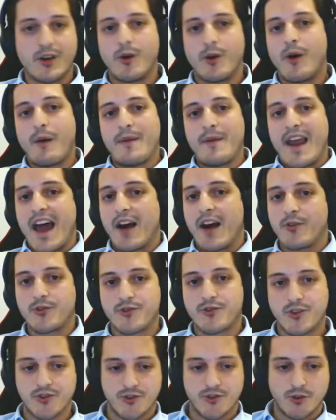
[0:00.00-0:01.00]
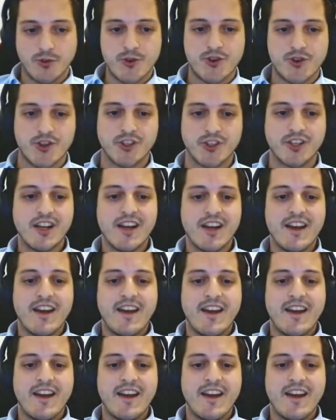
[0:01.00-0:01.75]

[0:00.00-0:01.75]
announced the solution,